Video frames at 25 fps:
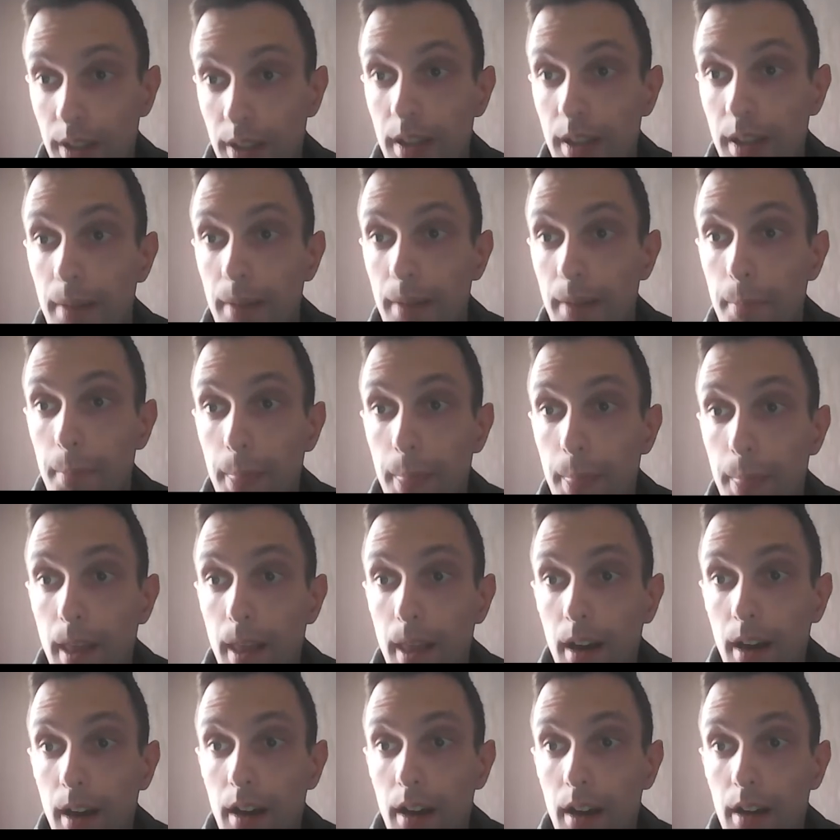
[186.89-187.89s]
here
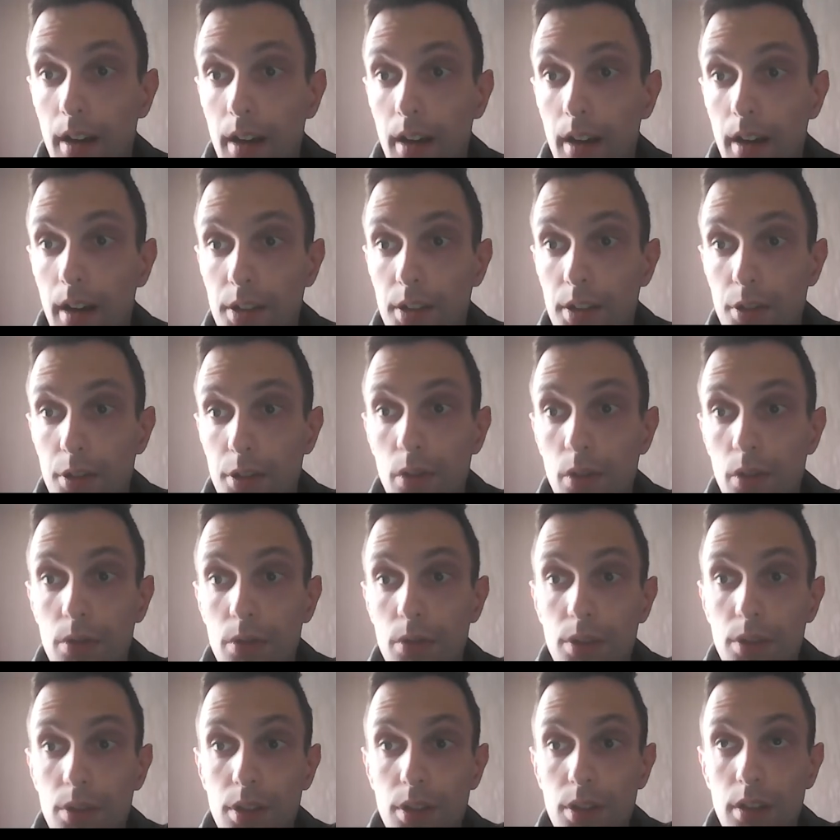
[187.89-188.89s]

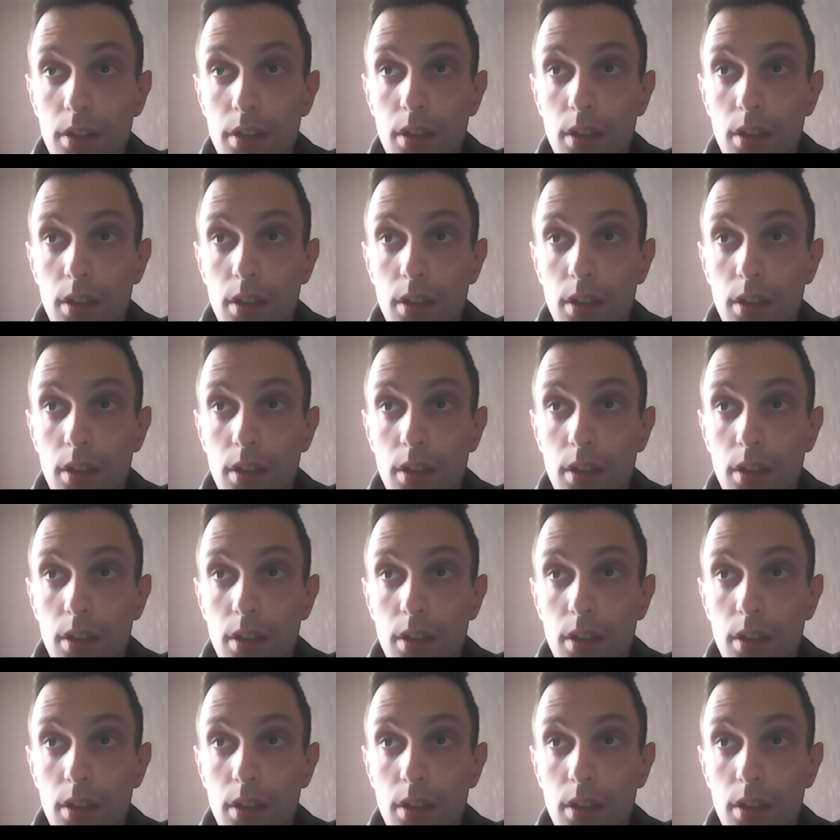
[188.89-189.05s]
concerned